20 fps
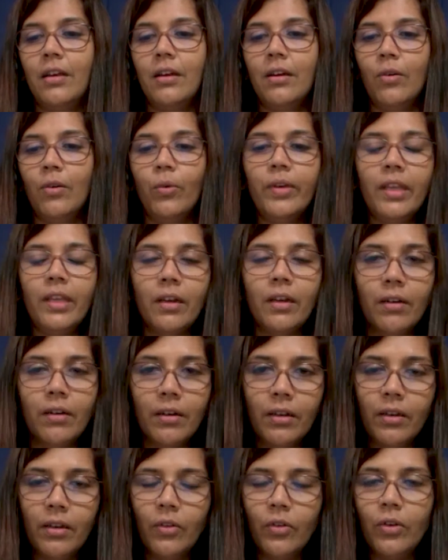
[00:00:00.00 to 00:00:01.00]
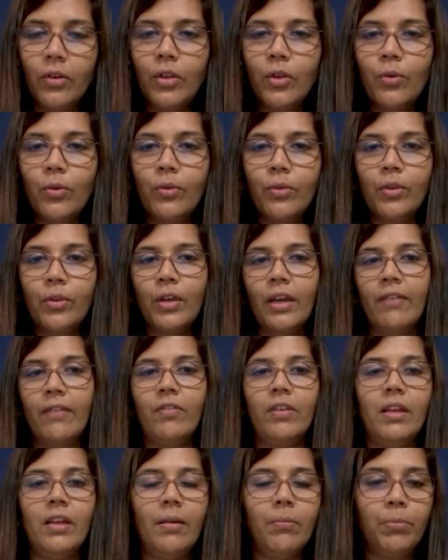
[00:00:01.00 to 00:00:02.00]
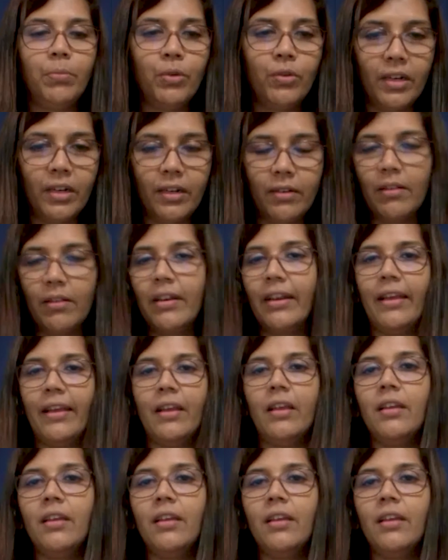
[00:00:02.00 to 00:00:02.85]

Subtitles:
over here, you have an amputated leg,